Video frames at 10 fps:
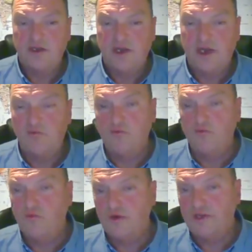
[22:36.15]
And
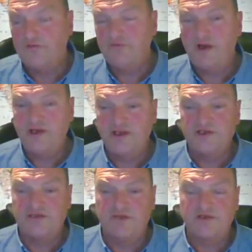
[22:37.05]
what they're finding
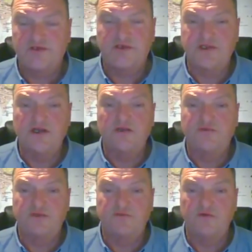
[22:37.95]
is amongst the younger
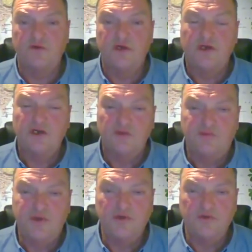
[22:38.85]
people,
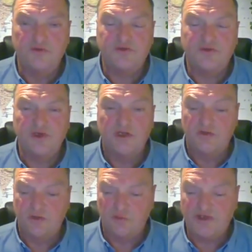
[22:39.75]
booze,
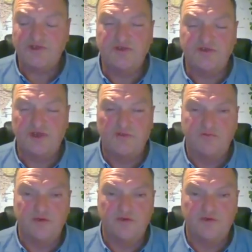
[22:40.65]
and Western type
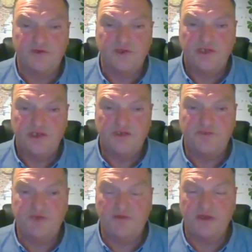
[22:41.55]
booze, is
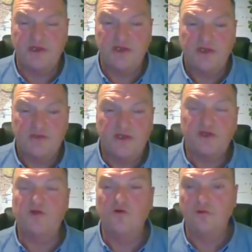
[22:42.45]
becoming the
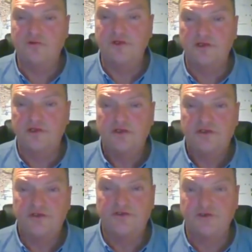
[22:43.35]
cool thing
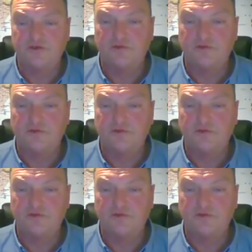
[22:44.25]
to do.